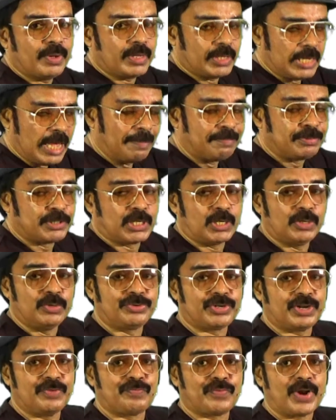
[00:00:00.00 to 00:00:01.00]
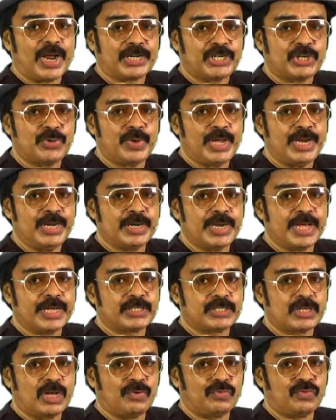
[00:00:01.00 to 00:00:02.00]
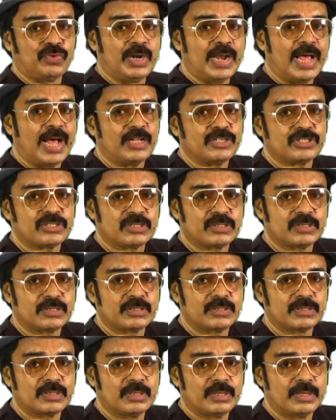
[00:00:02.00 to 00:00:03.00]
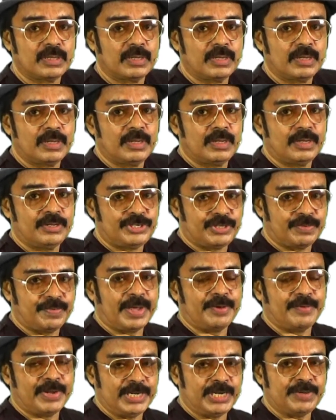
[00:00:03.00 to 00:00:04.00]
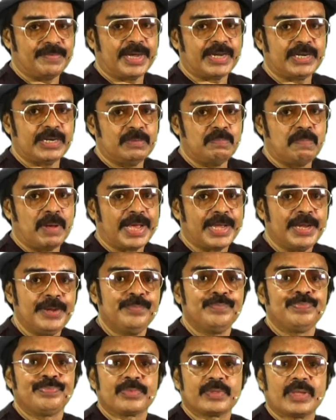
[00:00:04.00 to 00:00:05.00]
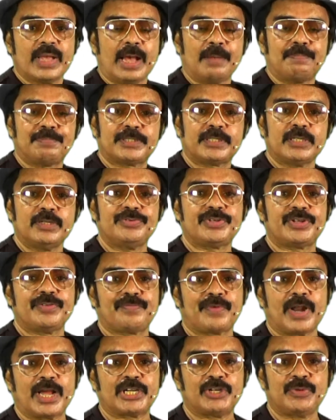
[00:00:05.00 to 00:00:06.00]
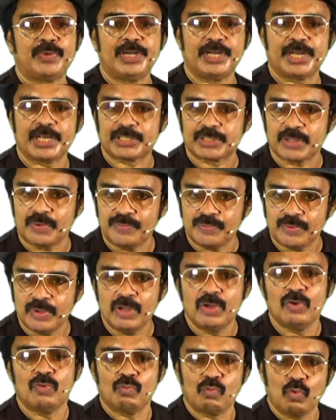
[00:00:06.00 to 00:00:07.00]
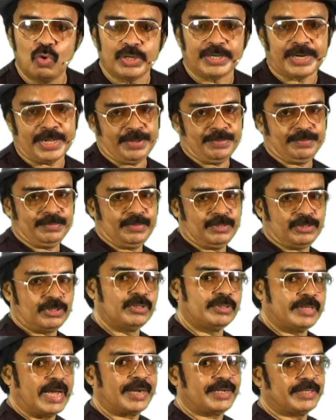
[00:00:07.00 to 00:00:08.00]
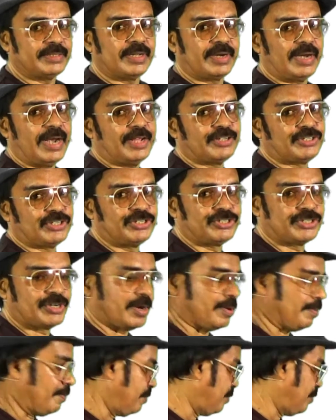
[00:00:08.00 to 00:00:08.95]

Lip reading: absolute refractive index of glass when divided by absolute refractive index of water. So that is the relationship,